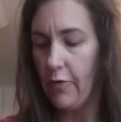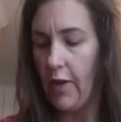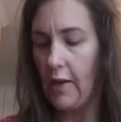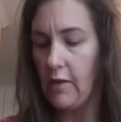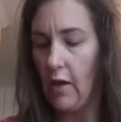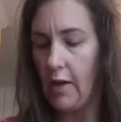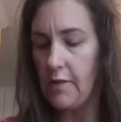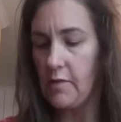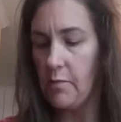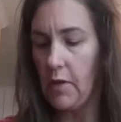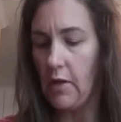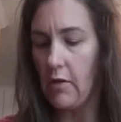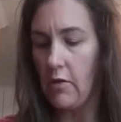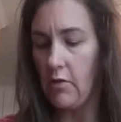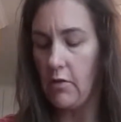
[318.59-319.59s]
that night's
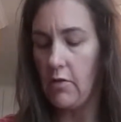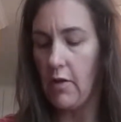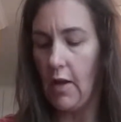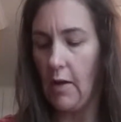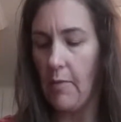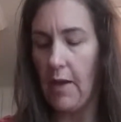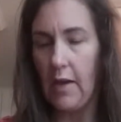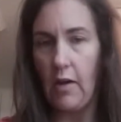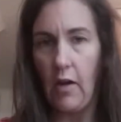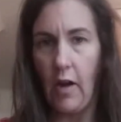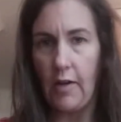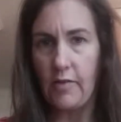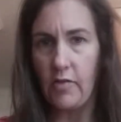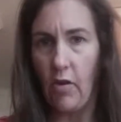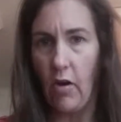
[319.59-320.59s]
meal, and I made a
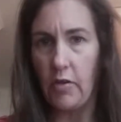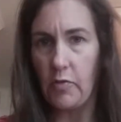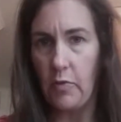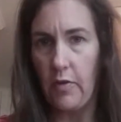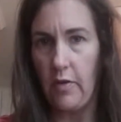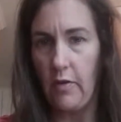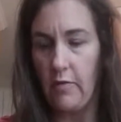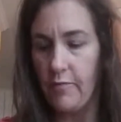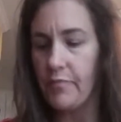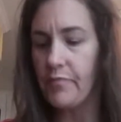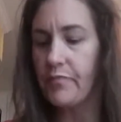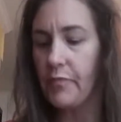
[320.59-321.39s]
nice sauce with it.